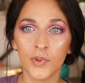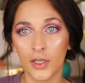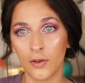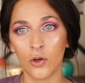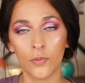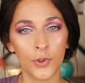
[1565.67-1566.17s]
I
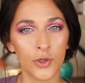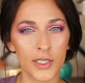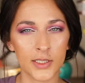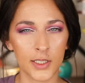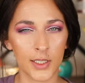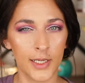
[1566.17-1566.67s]
hope you
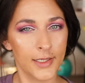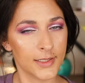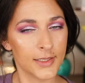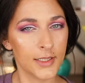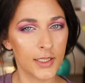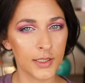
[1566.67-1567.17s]
guys can kind of
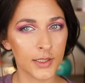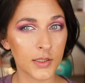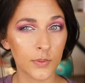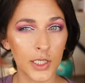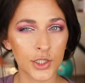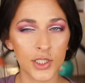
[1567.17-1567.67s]
see that in the
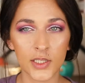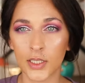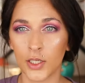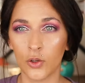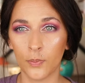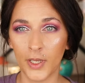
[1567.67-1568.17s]
swatches, and
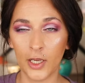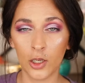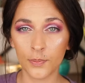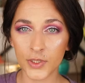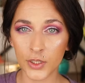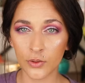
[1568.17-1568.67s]
I hope it
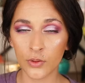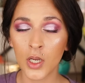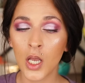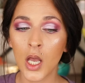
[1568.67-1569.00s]
helps you.